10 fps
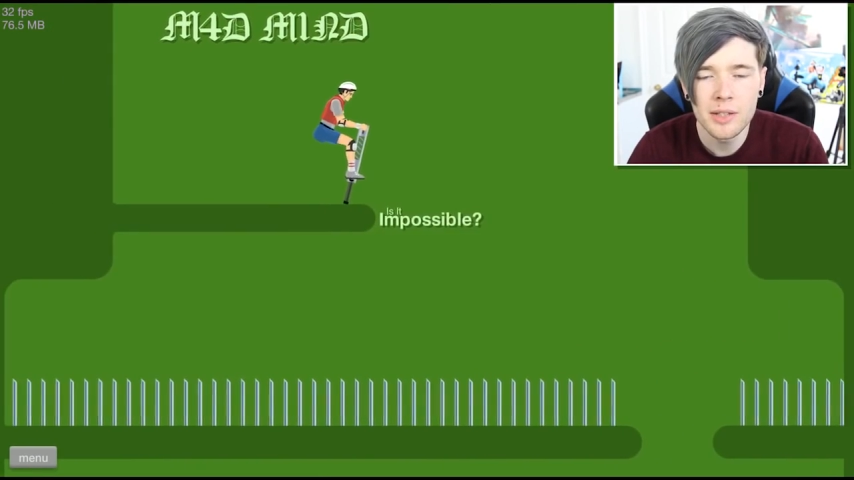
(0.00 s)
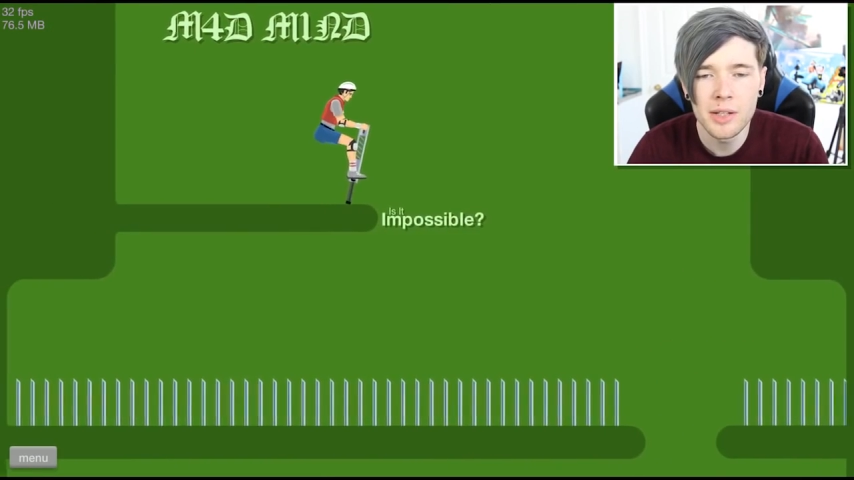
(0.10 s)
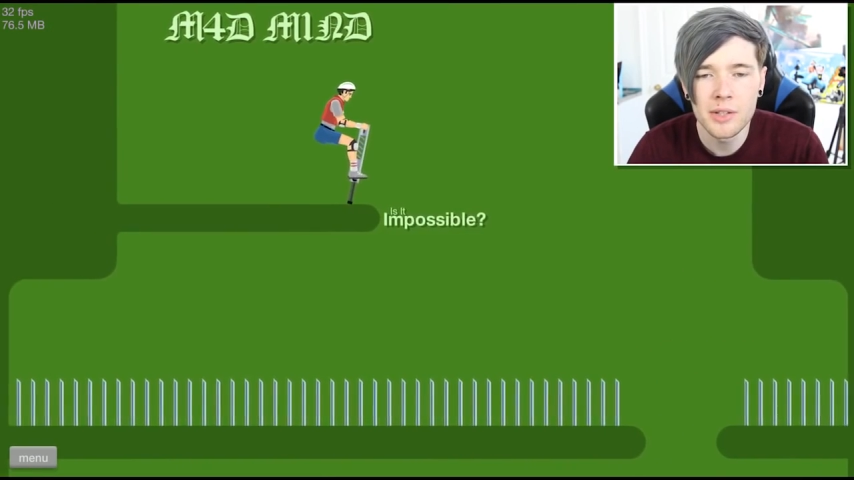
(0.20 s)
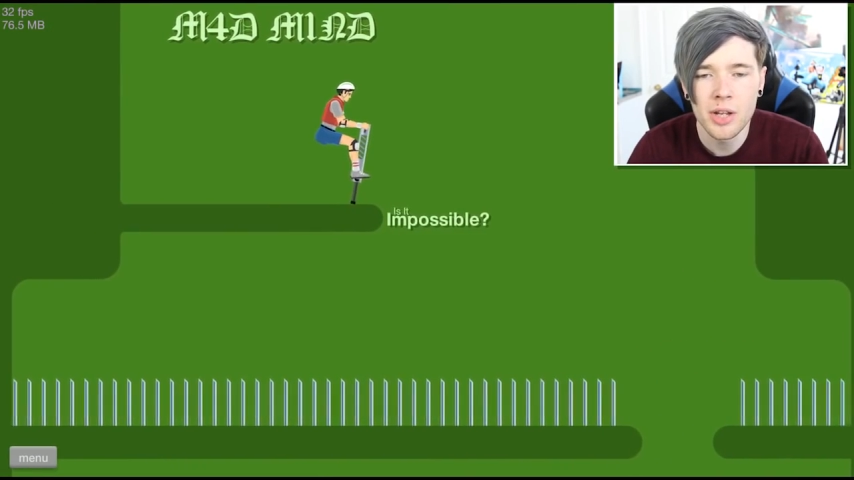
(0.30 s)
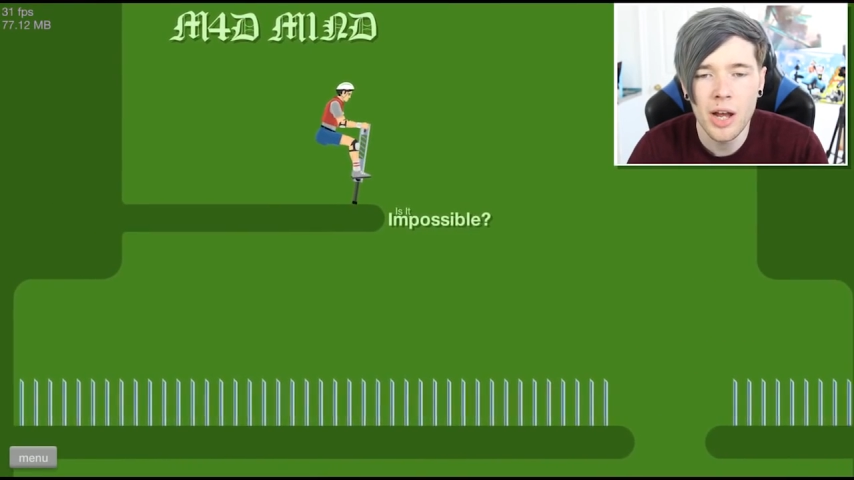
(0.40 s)
need
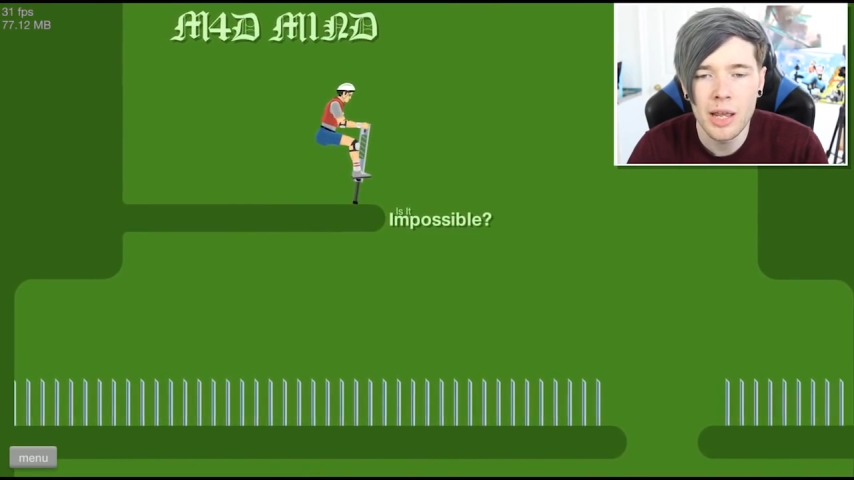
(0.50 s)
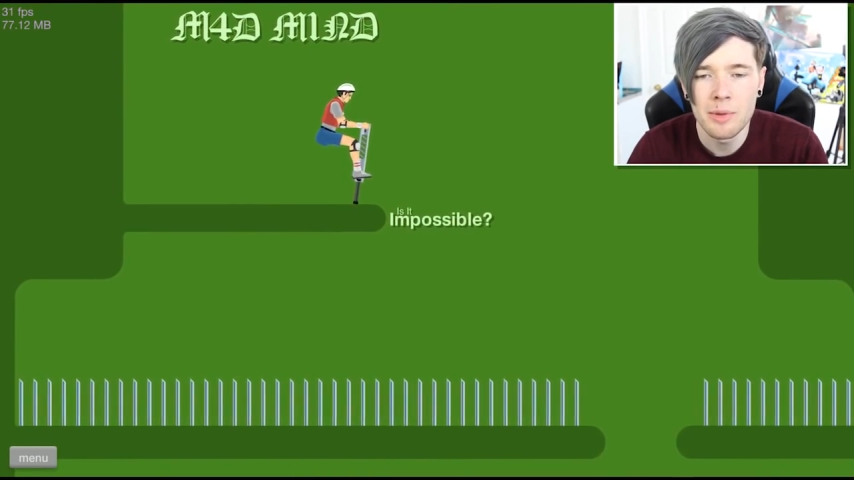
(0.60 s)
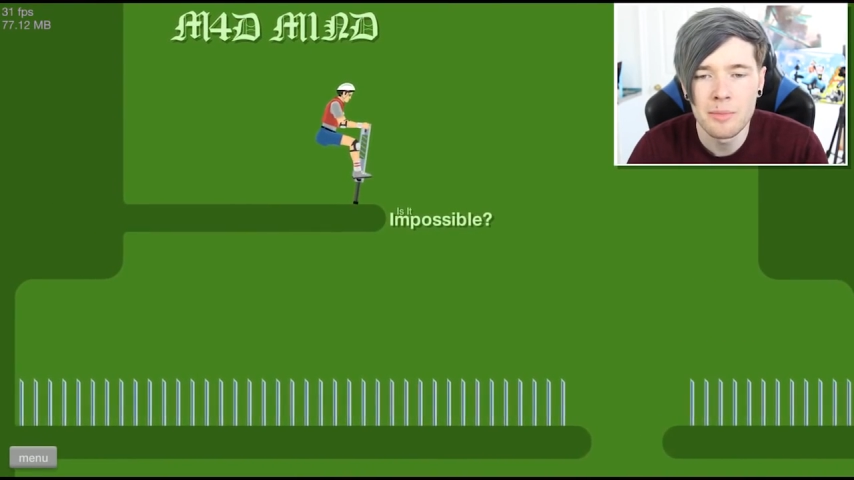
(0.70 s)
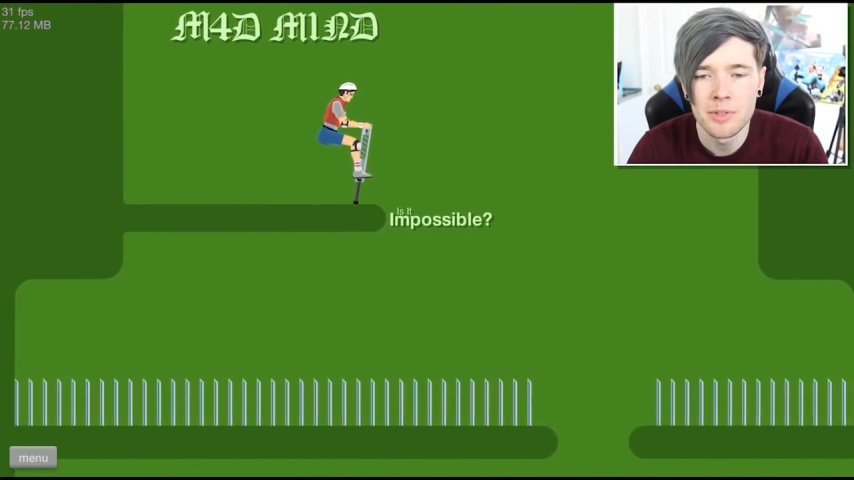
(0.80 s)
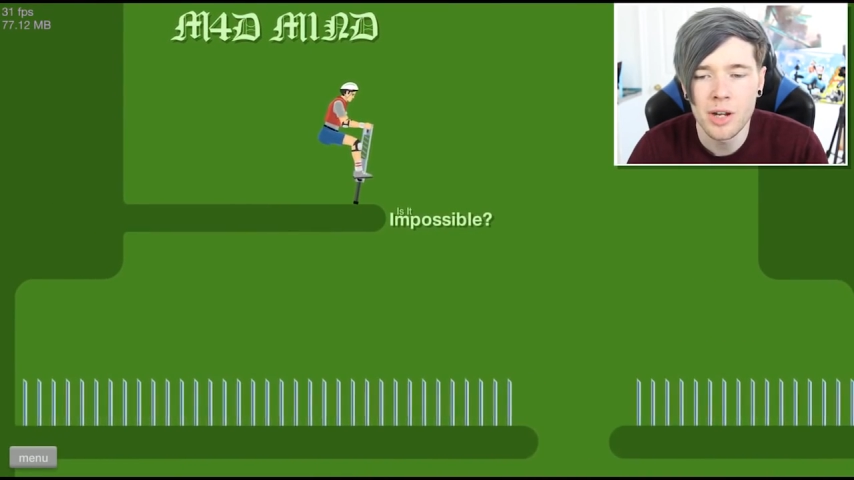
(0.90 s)
to
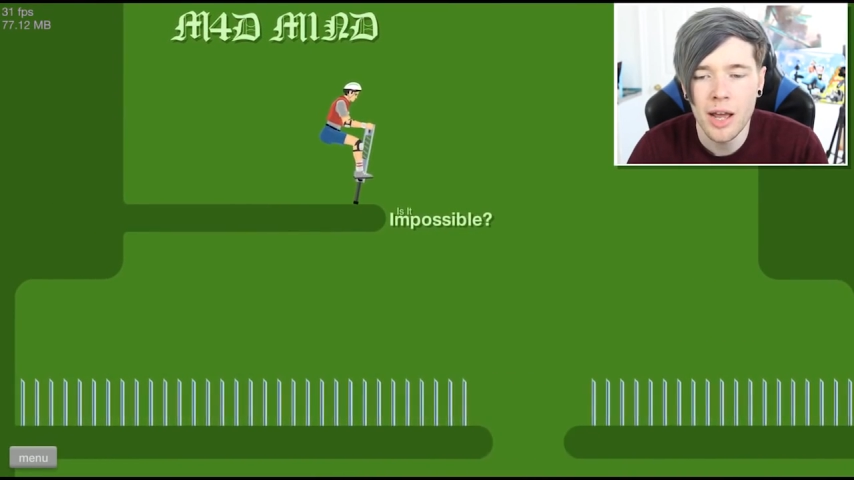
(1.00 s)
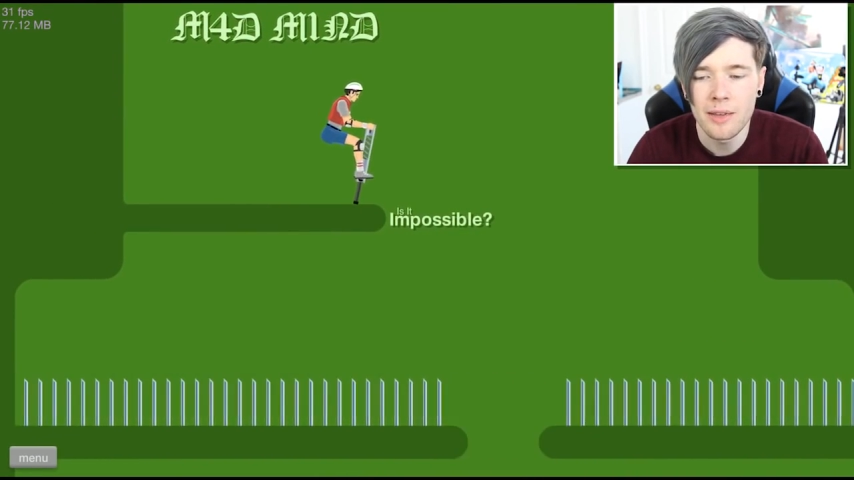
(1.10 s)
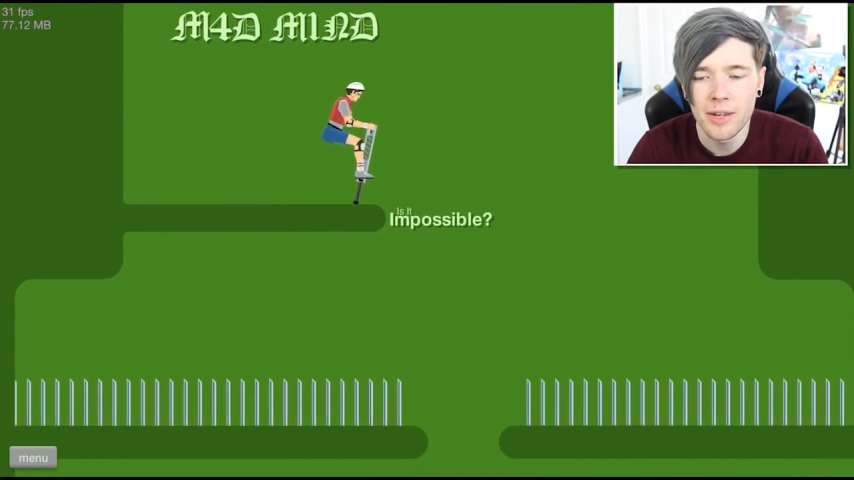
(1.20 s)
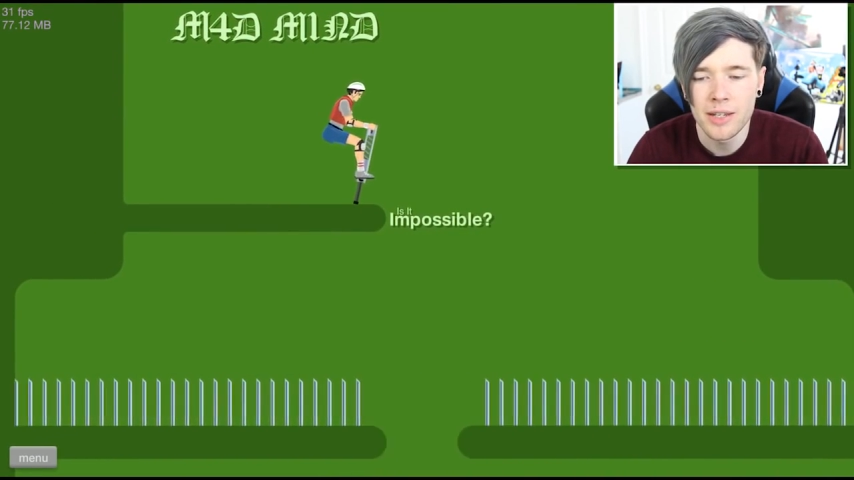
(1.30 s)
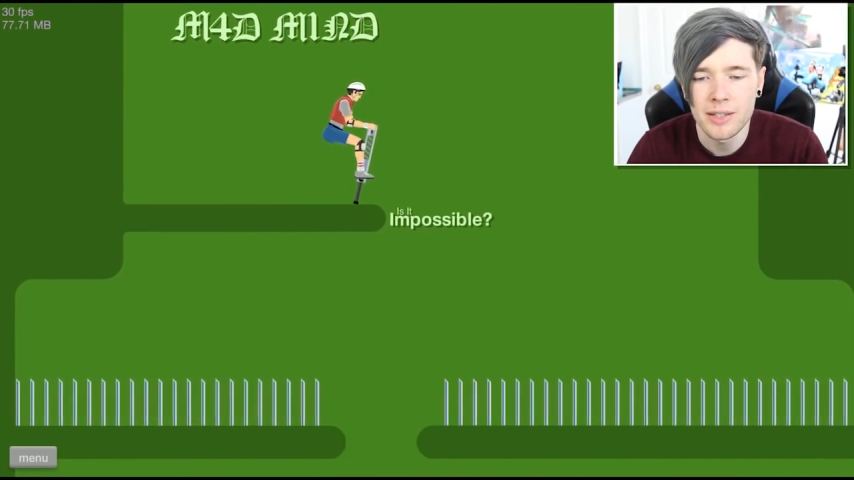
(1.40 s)
time him
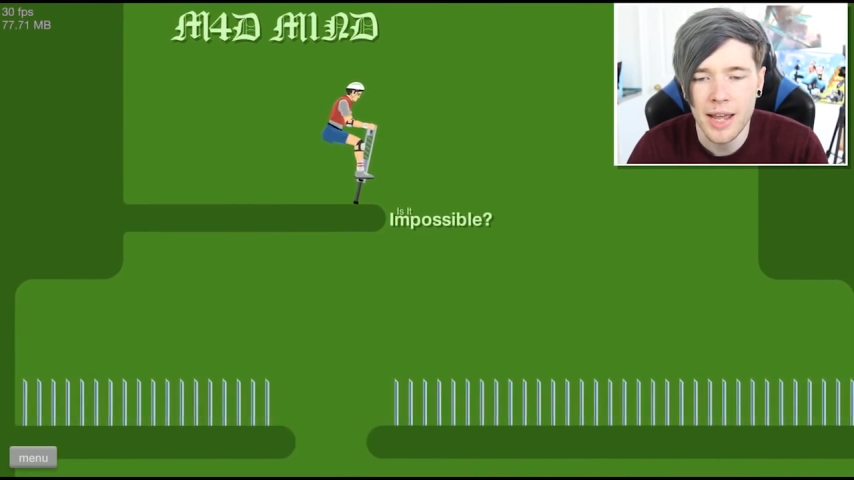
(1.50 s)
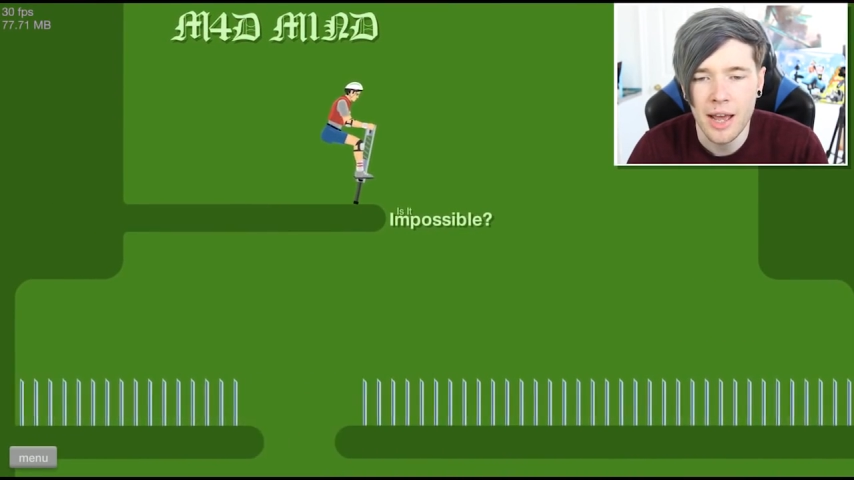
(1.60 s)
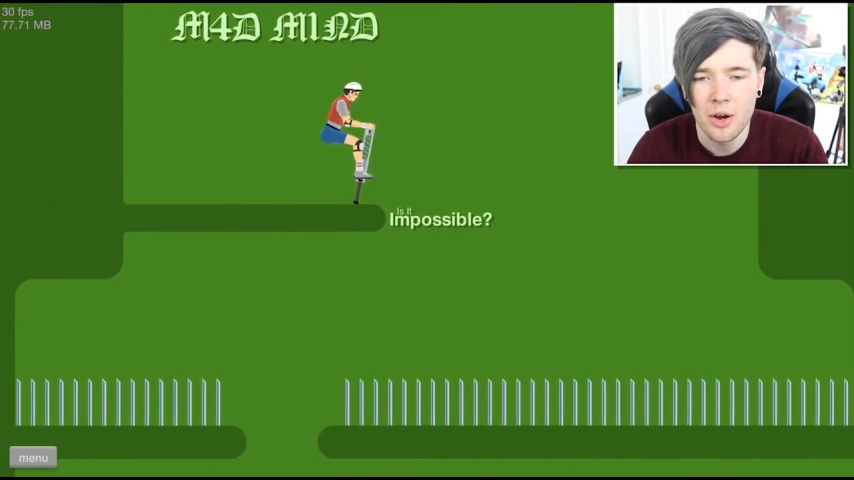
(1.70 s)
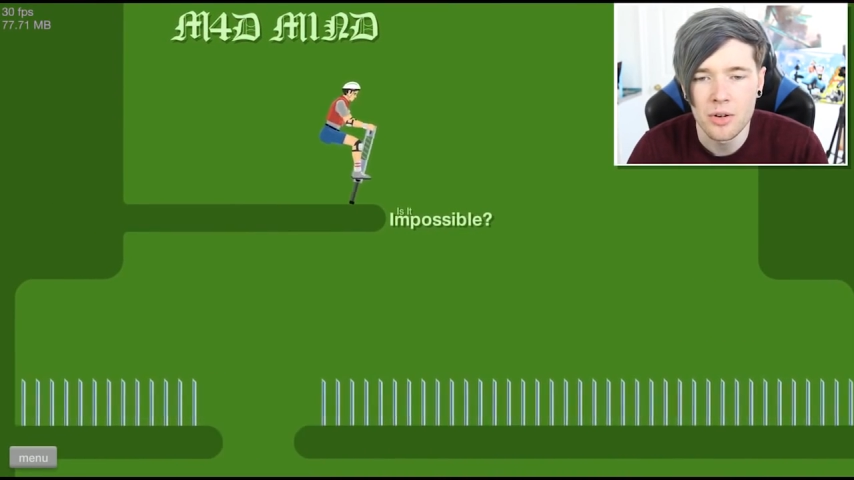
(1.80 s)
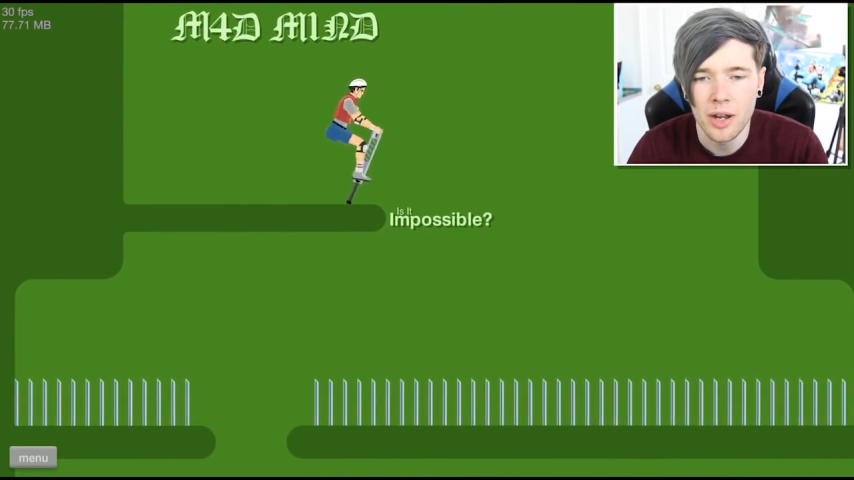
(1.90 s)
diving
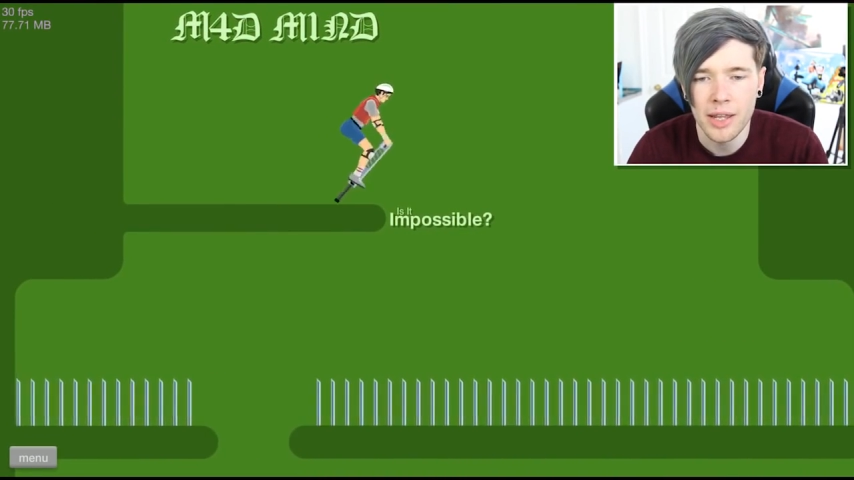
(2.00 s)
down,